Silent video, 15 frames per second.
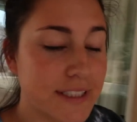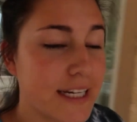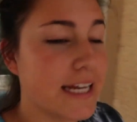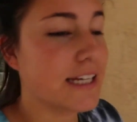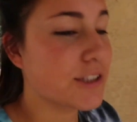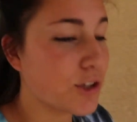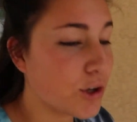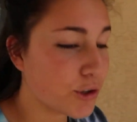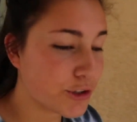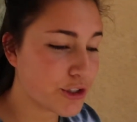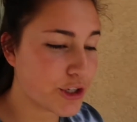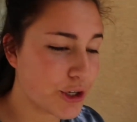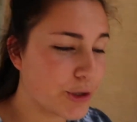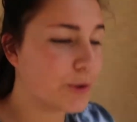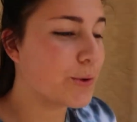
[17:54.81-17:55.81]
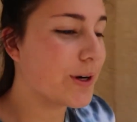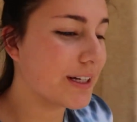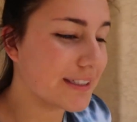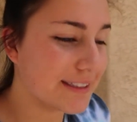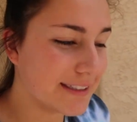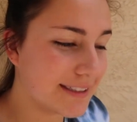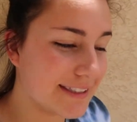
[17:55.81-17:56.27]
Today is also
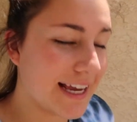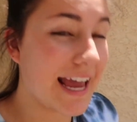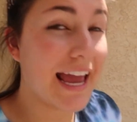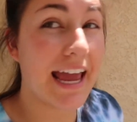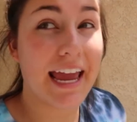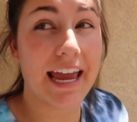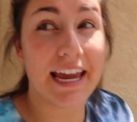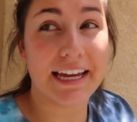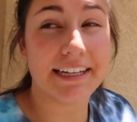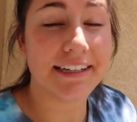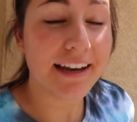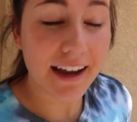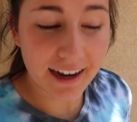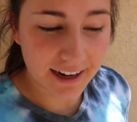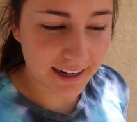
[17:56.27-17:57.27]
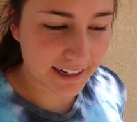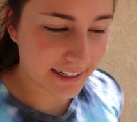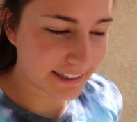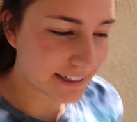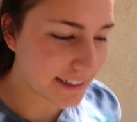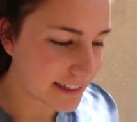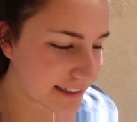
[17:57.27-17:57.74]
day
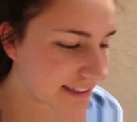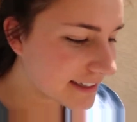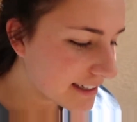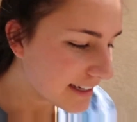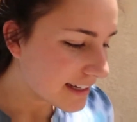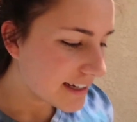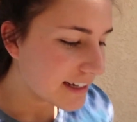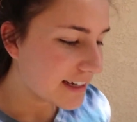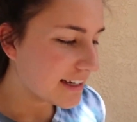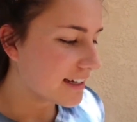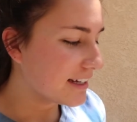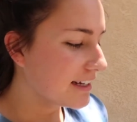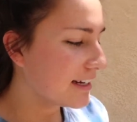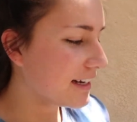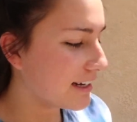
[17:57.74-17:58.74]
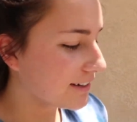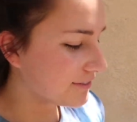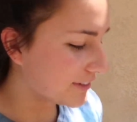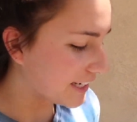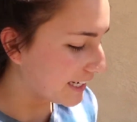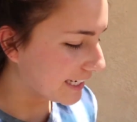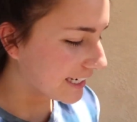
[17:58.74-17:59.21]
nine of
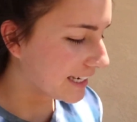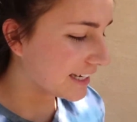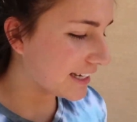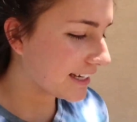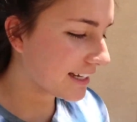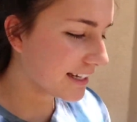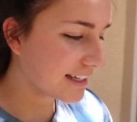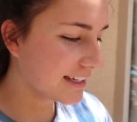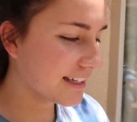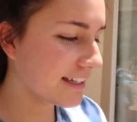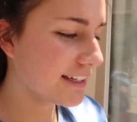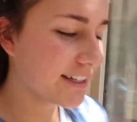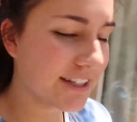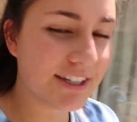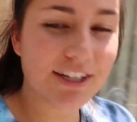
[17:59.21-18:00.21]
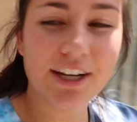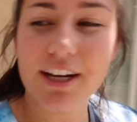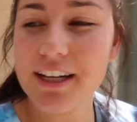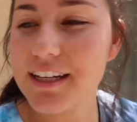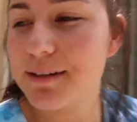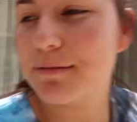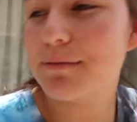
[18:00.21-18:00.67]
eating good.